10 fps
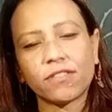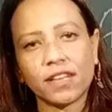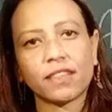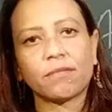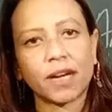
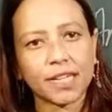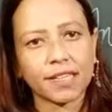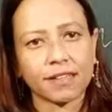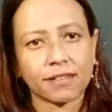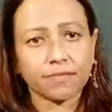see in the
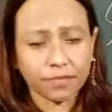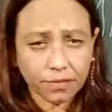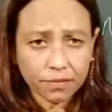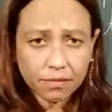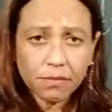market.
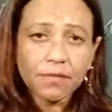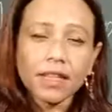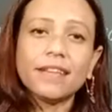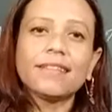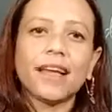
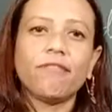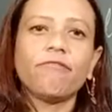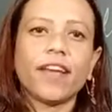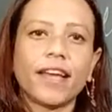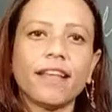
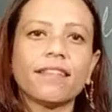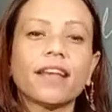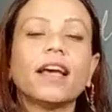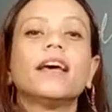Same ways,